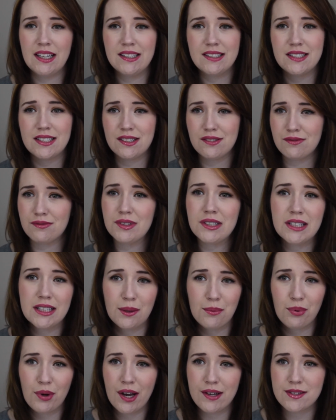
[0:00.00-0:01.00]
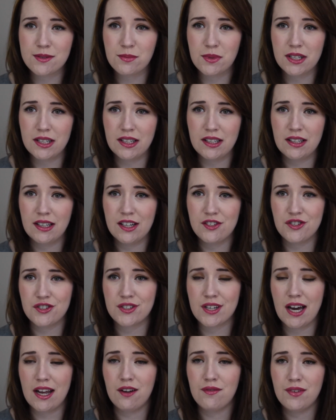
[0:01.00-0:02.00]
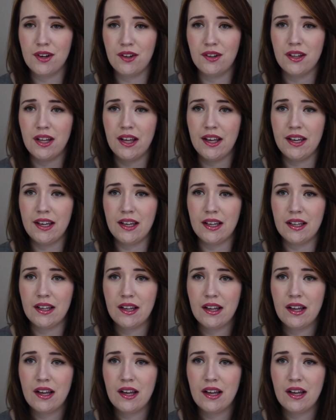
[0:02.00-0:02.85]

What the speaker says: It didn't really impress me. It just kind of felt like